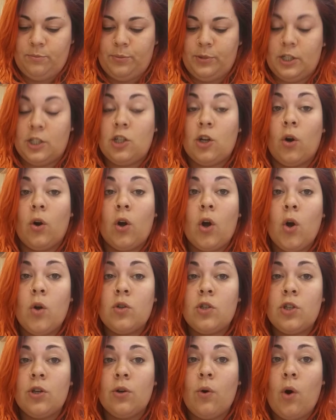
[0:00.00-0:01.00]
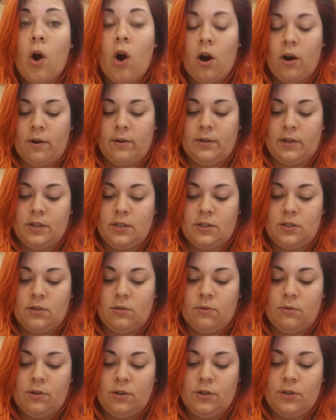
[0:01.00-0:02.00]
but don't go too hard because
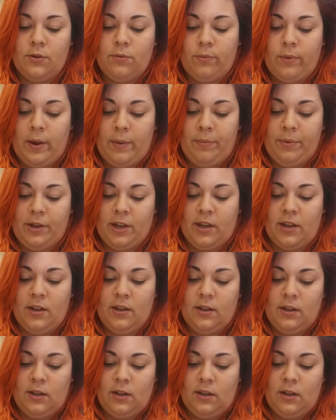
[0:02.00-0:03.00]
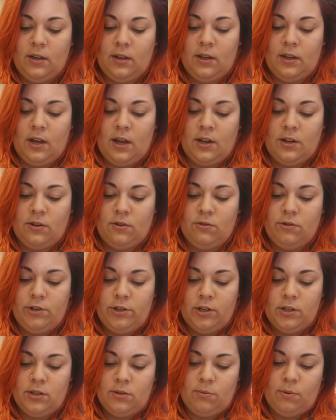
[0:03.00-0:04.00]
you could rip it, and you
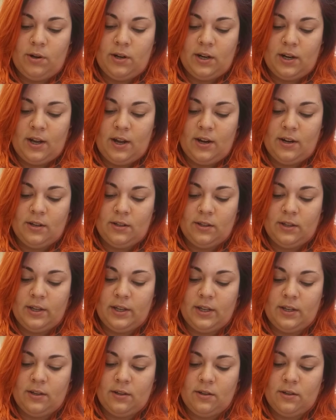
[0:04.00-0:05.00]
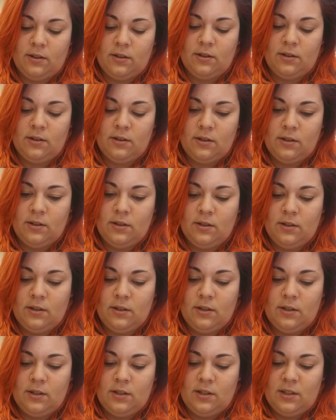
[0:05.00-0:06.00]
just want to kind of like
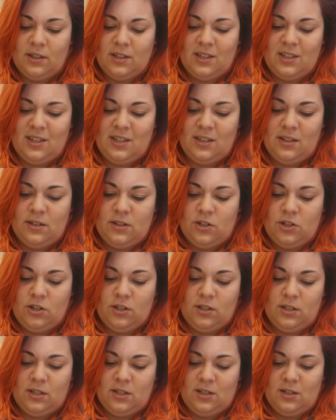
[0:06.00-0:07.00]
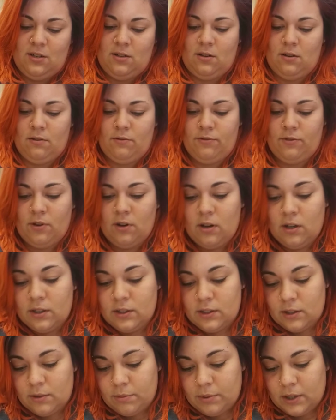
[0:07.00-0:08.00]
get just enough
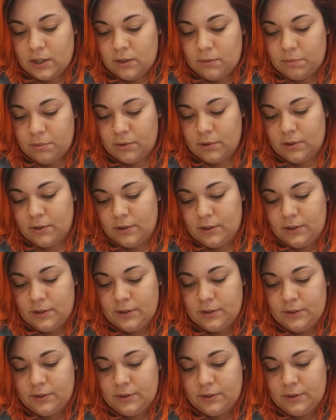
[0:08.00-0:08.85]
on the paper.